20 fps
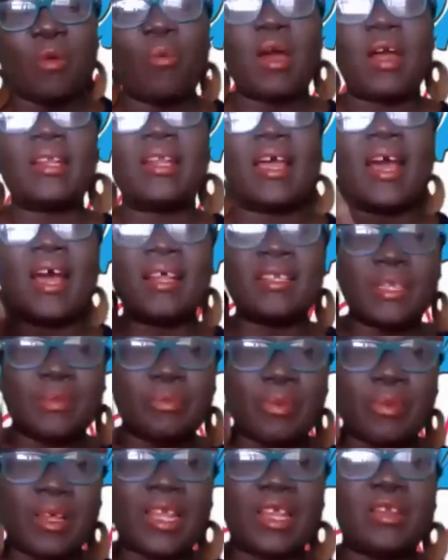why they had to
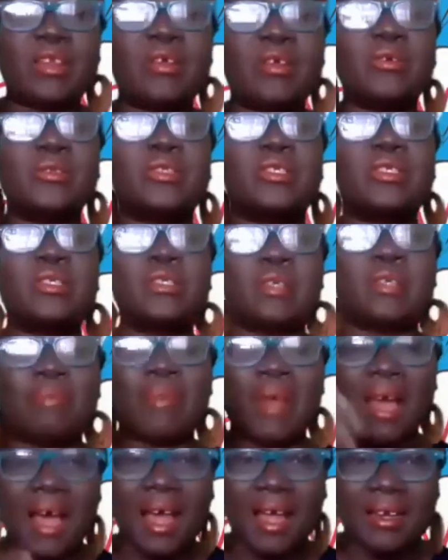bring in nurses from
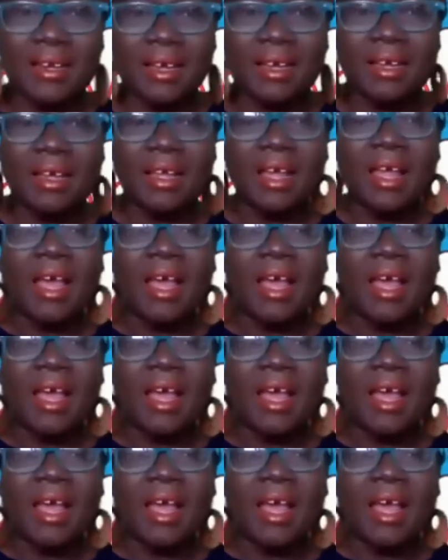Ghana